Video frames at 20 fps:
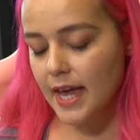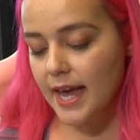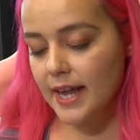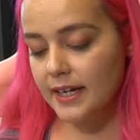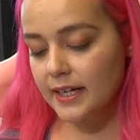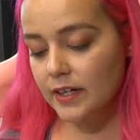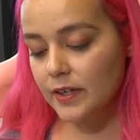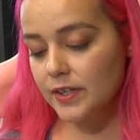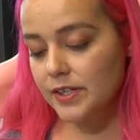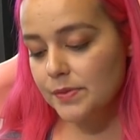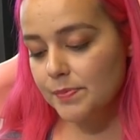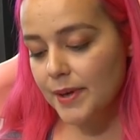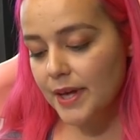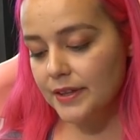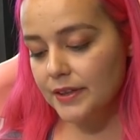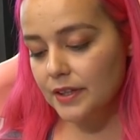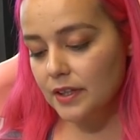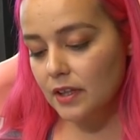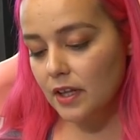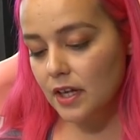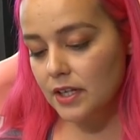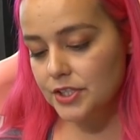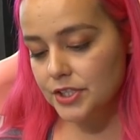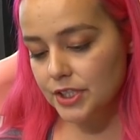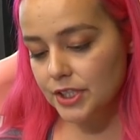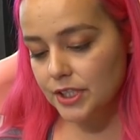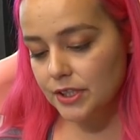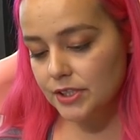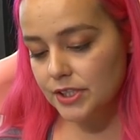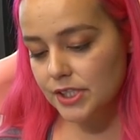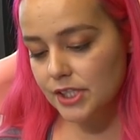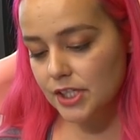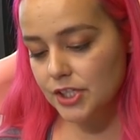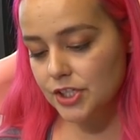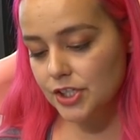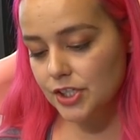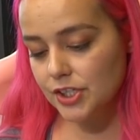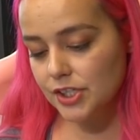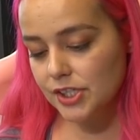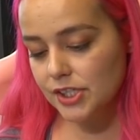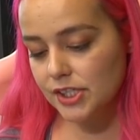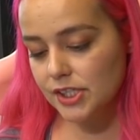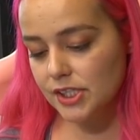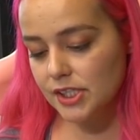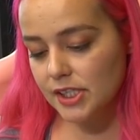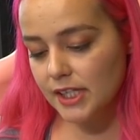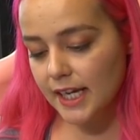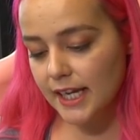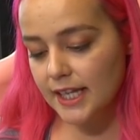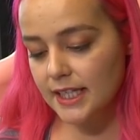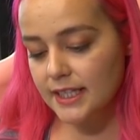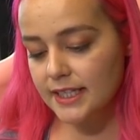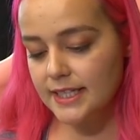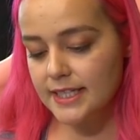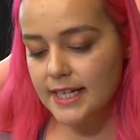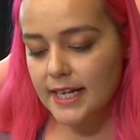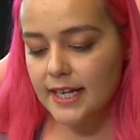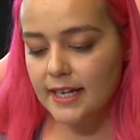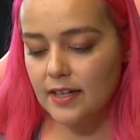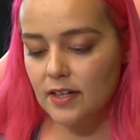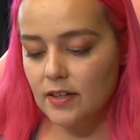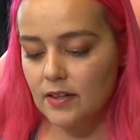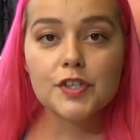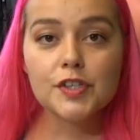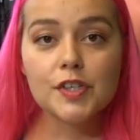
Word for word: and increased pathology such as scaly tail.